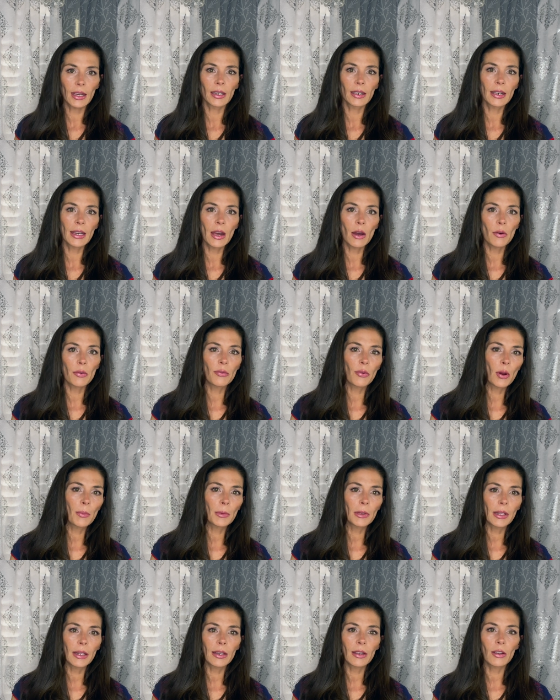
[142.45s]
Now,
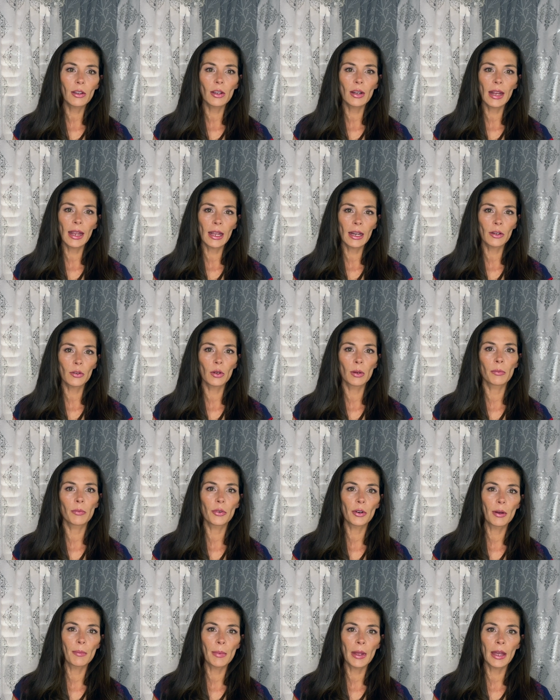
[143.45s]
formulating a good hand cream
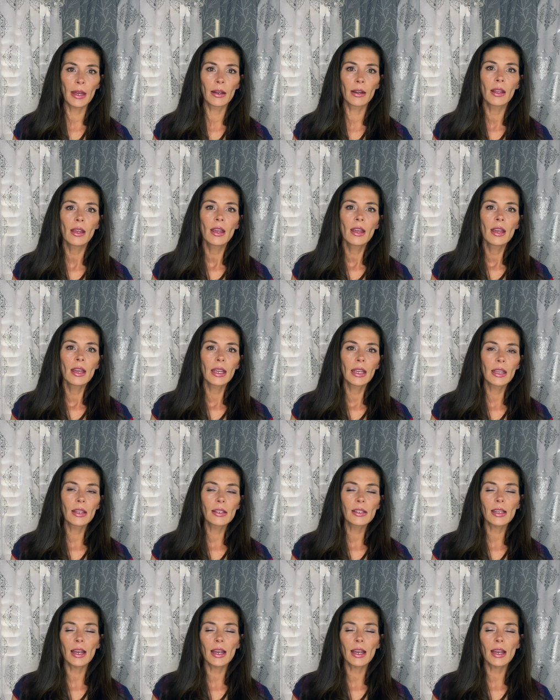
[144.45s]
for a man is,